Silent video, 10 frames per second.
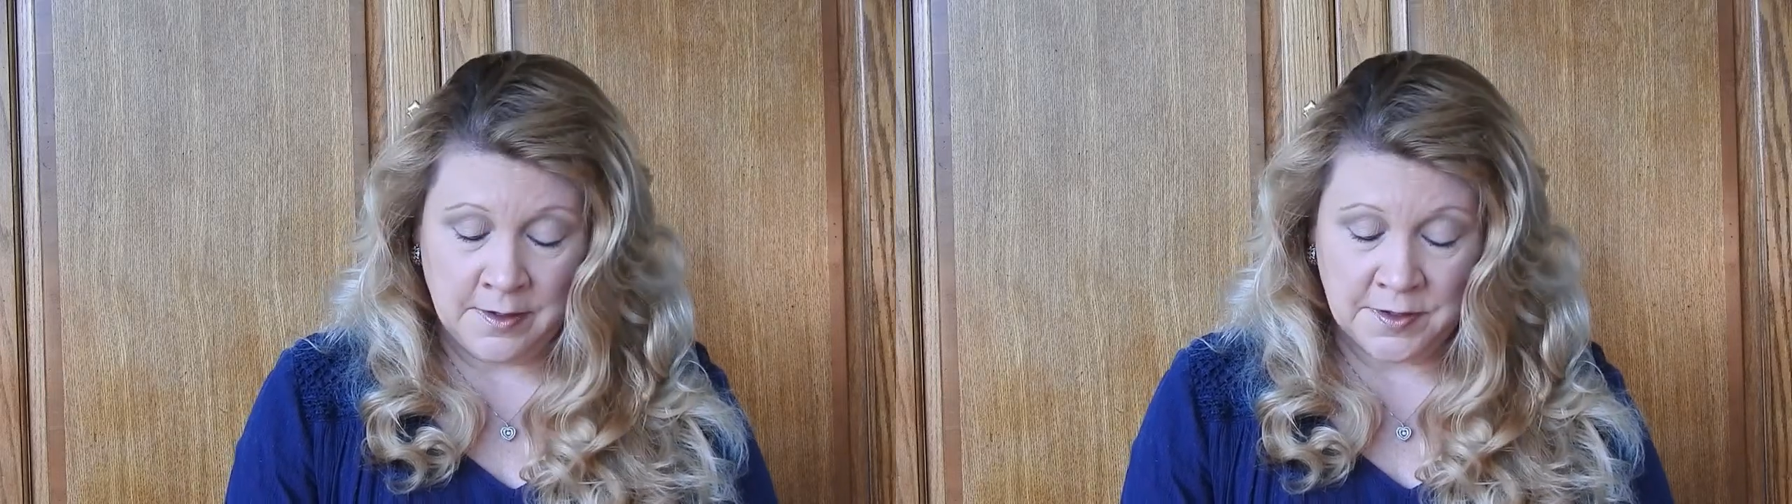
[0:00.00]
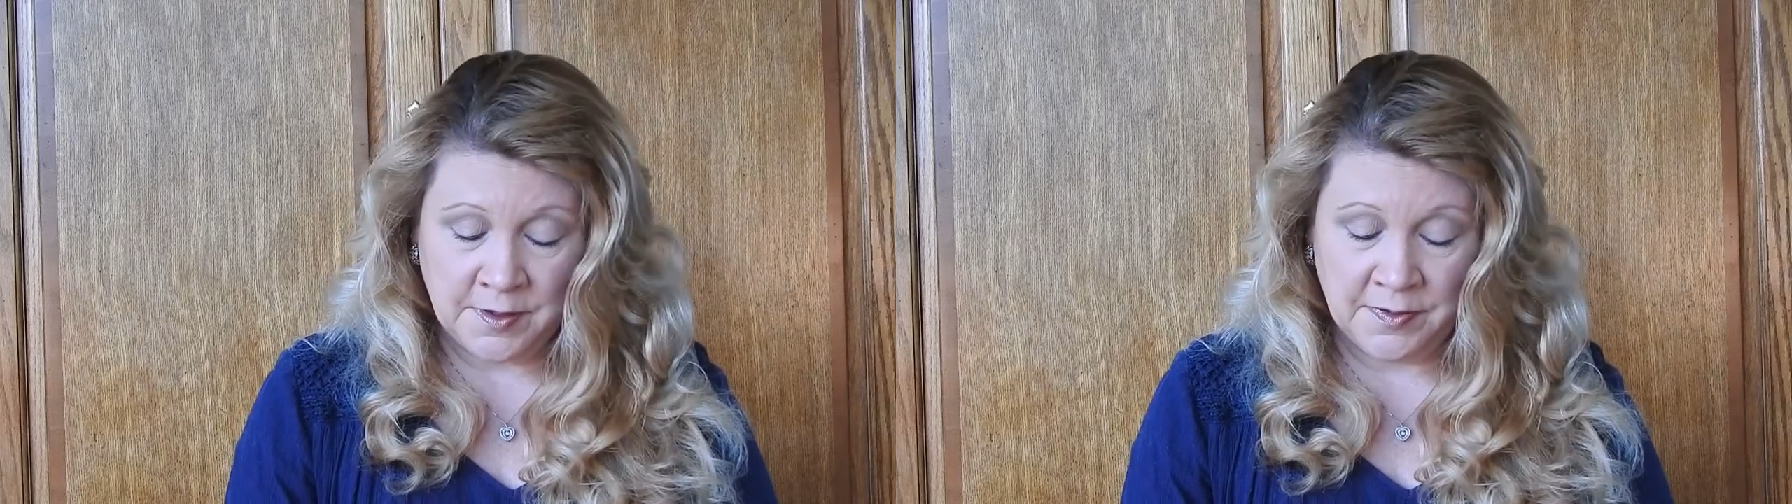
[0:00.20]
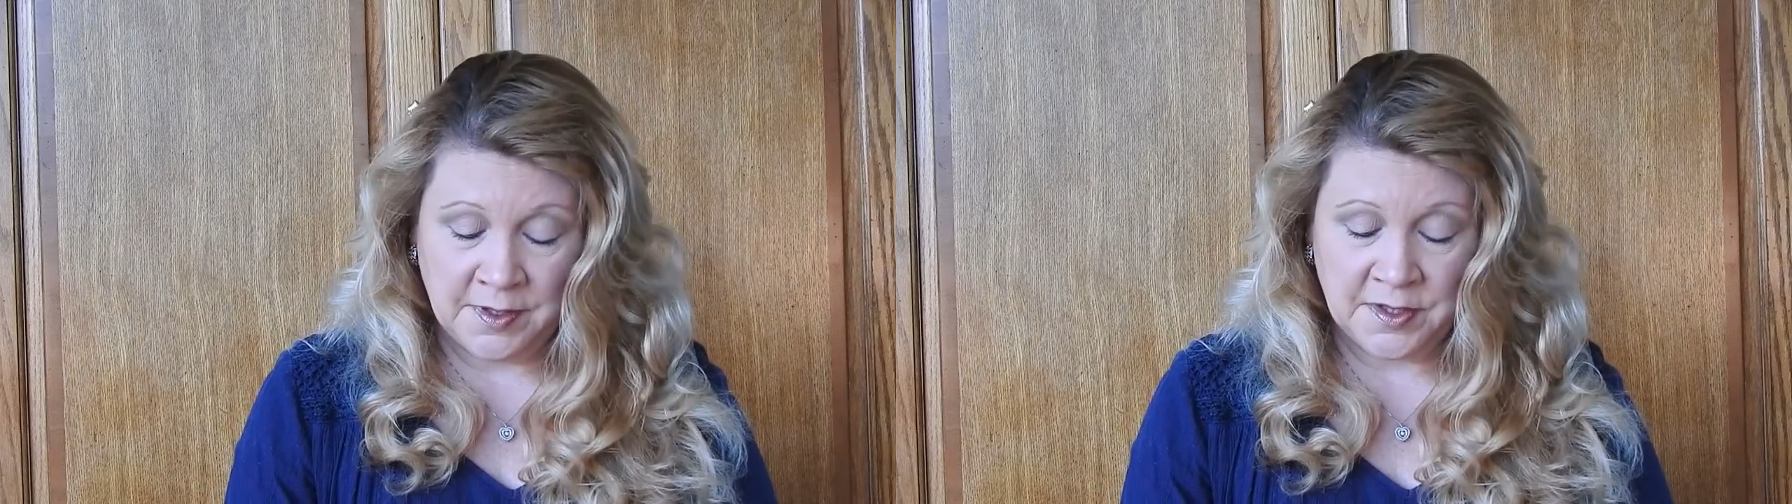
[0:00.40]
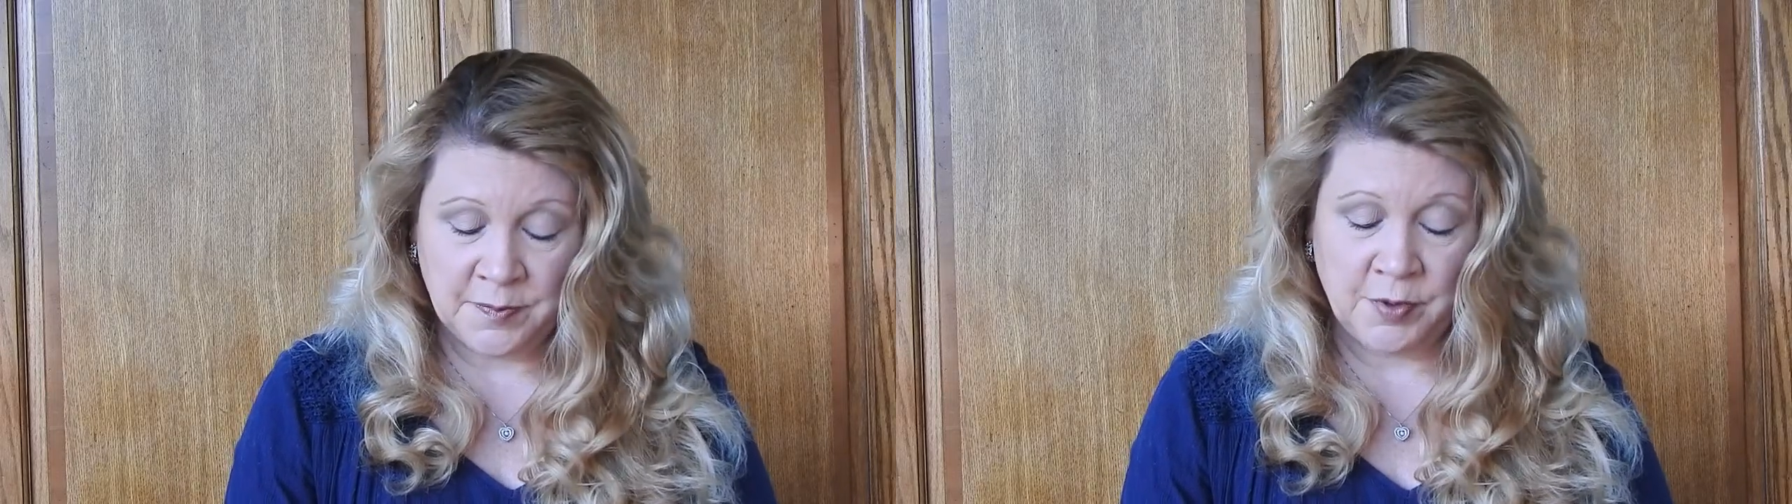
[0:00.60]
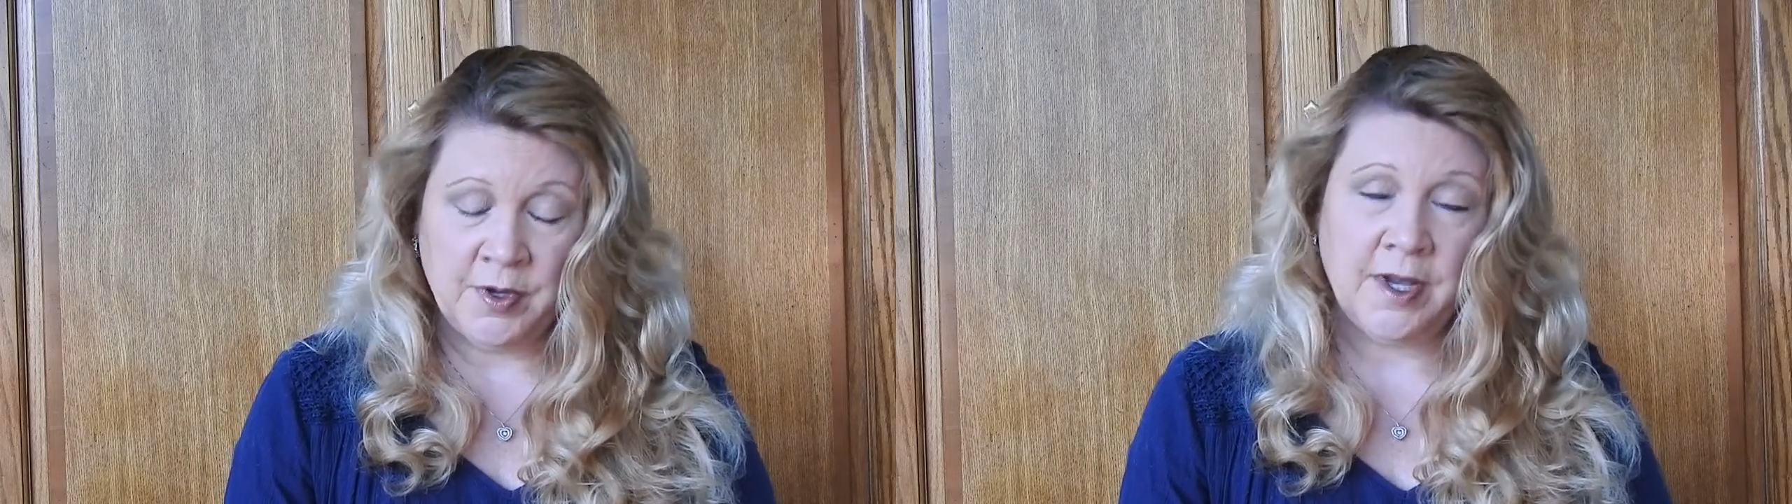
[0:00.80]
So at
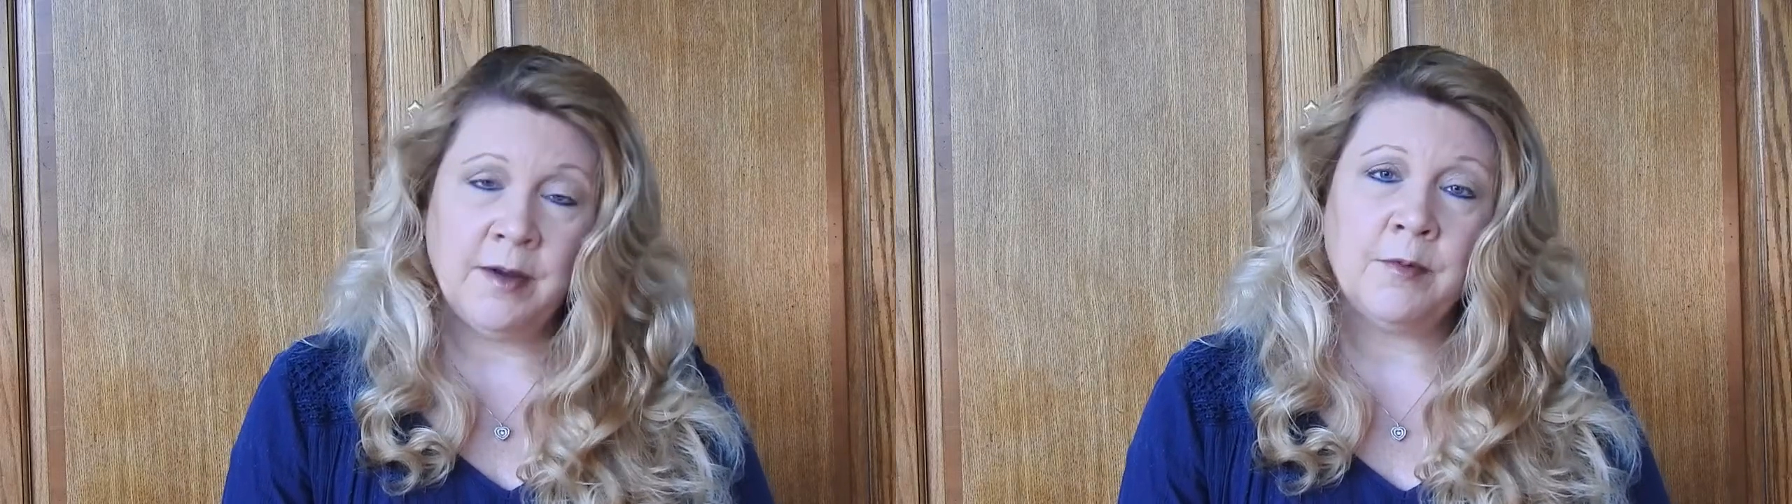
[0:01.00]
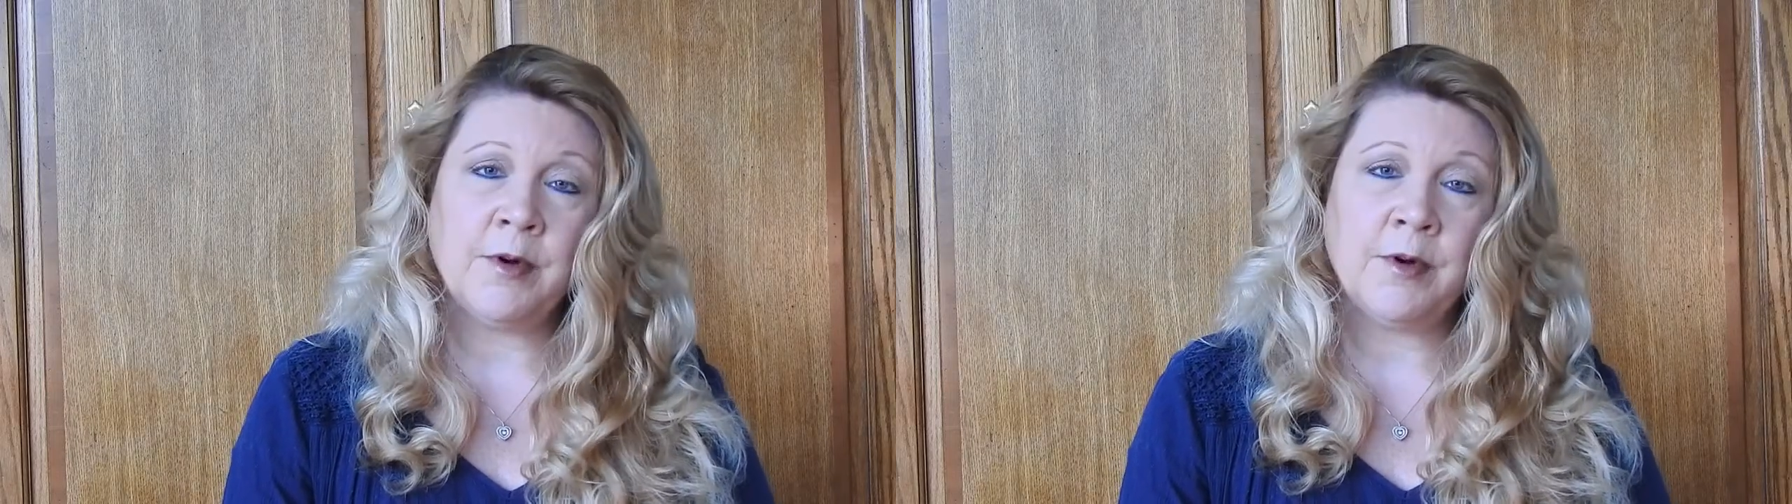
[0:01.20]
this point,